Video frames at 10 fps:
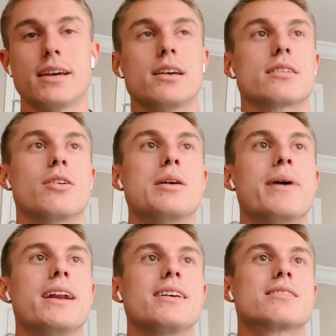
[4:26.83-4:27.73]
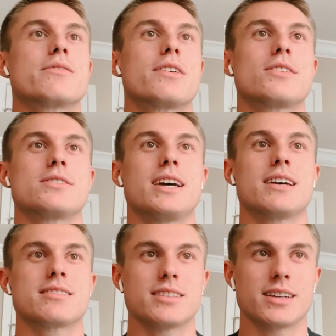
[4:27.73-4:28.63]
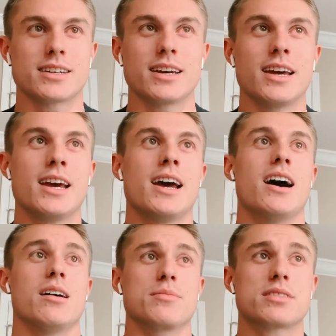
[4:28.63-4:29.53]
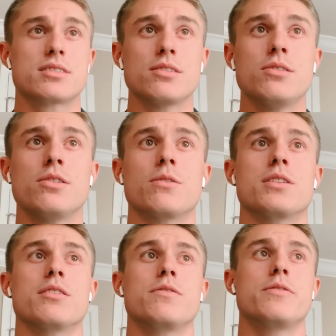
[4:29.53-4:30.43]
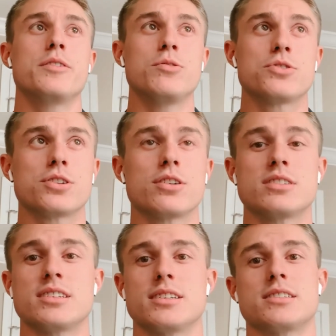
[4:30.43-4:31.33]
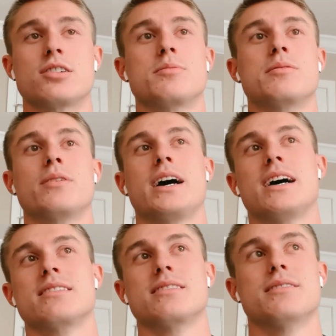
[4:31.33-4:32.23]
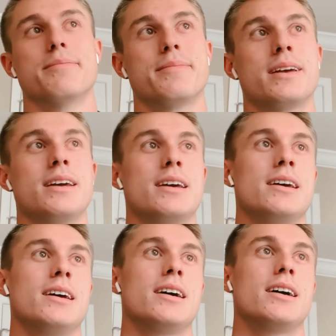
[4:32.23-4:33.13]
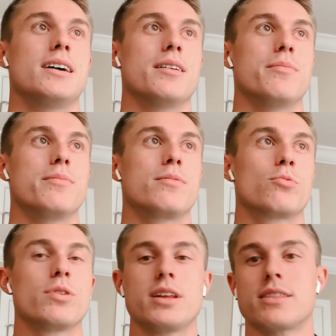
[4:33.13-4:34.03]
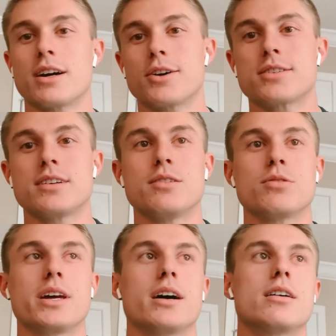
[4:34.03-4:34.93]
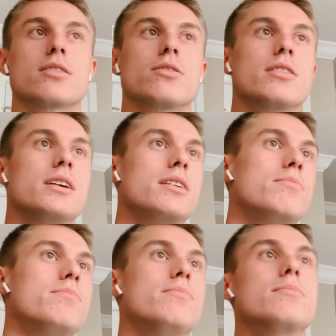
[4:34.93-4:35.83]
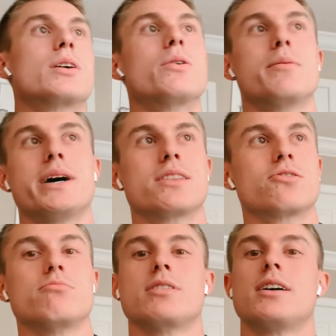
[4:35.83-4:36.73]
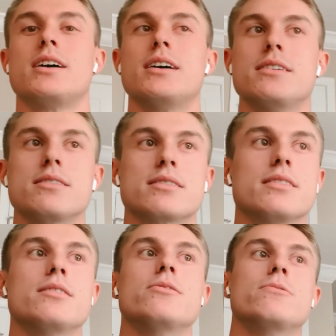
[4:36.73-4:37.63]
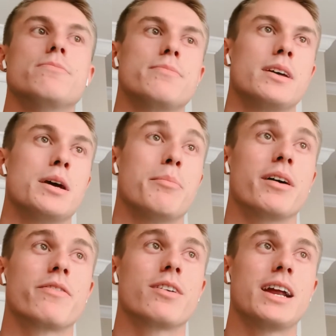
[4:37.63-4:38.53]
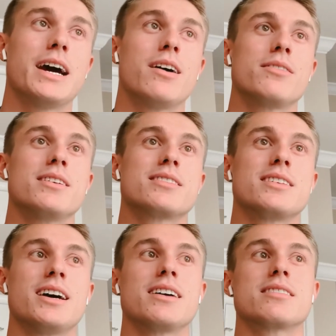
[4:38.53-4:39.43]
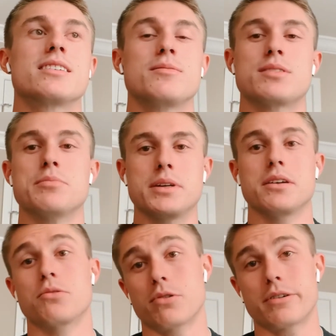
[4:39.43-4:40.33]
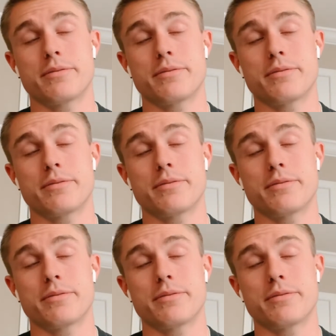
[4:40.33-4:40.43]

So he may need some further testing soon or in the future to determine what has him really thirsty, really hungry, go in the bathroom a lot. So, but for now, this test seems to be in order.